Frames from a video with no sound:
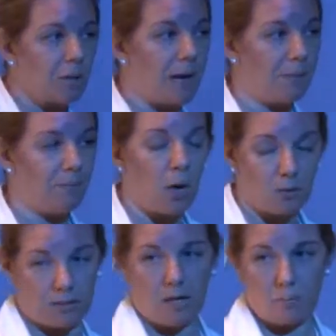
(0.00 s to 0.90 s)
or it might be
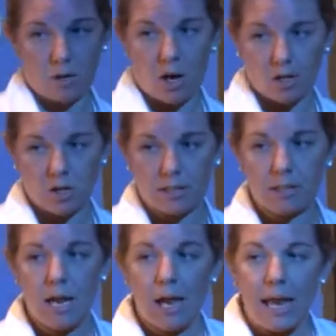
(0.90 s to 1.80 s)
posterior
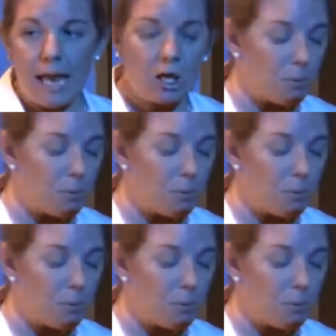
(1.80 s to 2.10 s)
precautions. And